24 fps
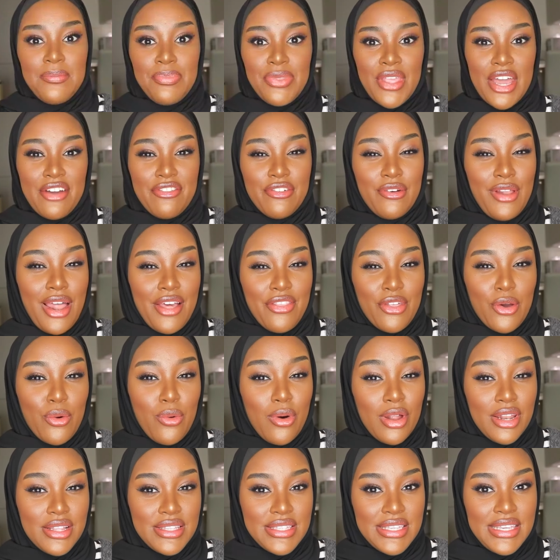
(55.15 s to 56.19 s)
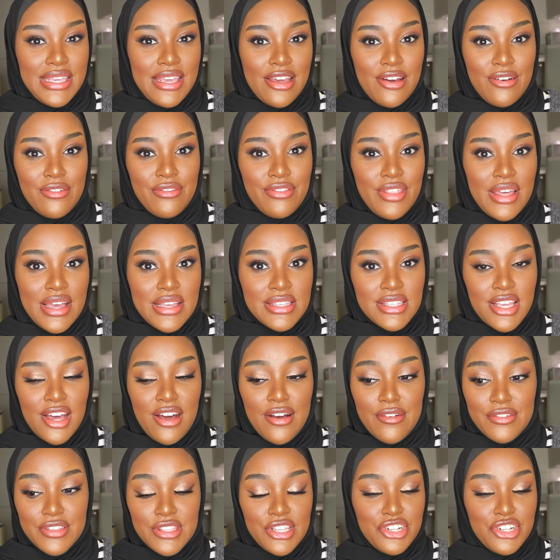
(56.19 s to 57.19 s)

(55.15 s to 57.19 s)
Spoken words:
I feel like the quality of their scarves,